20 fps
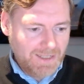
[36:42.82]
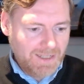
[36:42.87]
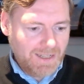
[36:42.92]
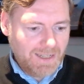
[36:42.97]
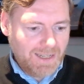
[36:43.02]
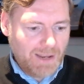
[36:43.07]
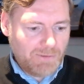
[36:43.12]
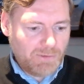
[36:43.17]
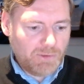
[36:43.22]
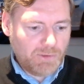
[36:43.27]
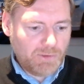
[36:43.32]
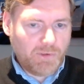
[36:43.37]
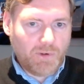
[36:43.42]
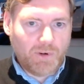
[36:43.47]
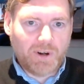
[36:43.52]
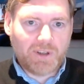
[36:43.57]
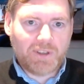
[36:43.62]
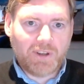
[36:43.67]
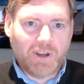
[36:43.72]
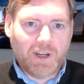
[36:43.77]
level
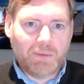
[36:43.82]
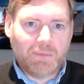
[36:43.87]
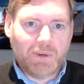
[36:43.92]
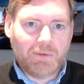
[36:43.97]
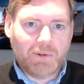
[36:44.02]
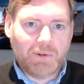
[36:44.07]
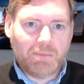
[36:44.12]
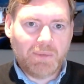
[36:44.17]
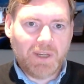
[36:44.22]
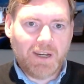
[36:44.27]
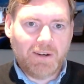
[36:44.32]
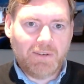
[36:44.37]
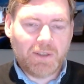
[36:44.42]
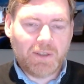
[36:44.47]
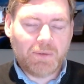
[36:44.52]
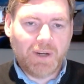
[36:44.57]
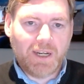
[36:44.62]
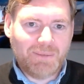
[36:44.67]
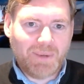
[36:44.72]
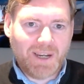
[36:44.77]
4 autonomy would be here in
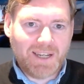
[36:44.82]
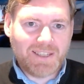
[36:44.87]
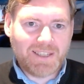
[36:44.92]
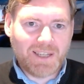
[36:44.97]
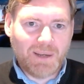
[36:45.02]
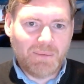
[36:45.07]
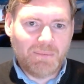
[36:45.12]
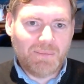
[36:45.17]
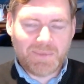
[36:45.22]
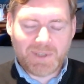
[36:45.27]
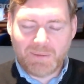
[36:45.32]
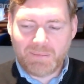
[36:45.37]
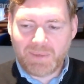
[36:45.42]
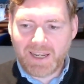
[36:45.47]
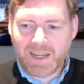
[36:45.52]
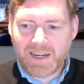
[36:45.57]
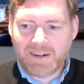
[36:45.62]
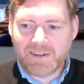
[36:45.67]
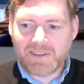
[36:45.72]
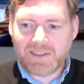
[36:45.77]
by some
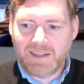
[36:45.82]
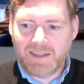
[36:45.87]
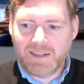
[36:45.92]
players,